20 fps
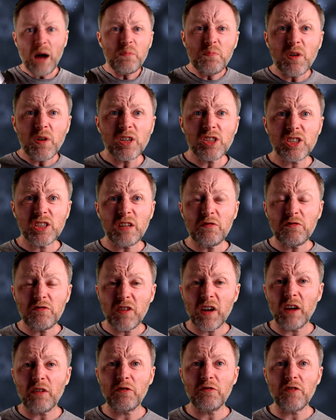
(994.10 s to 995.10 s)
I'm busting
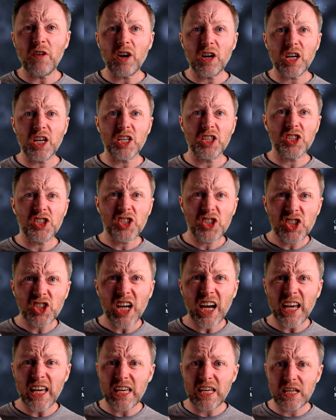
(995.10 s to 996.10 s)
for a fucking
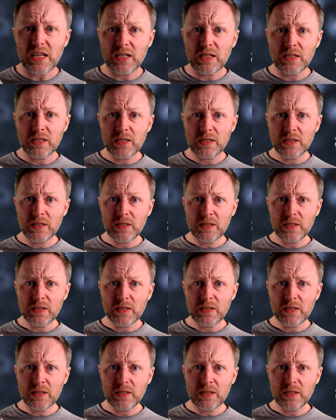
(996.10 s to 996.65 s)
shite.